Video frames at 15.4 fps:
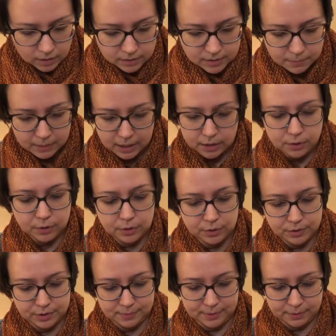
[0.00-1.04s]
somebody who
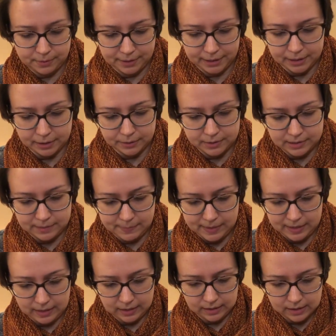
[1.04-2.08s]
used to be really close to
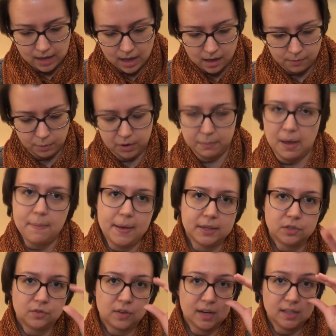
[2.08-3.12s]
me, one of my
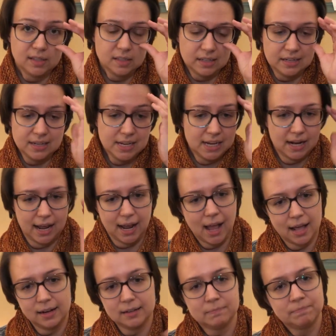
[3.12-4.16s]
best friends, and he and I
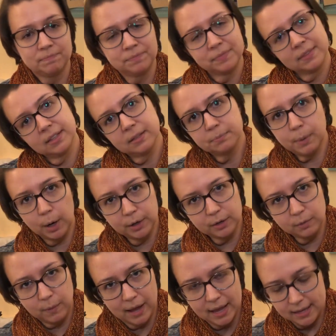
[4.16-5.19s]
kind of
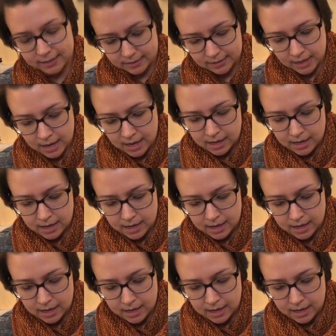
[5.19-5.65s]
parted ways,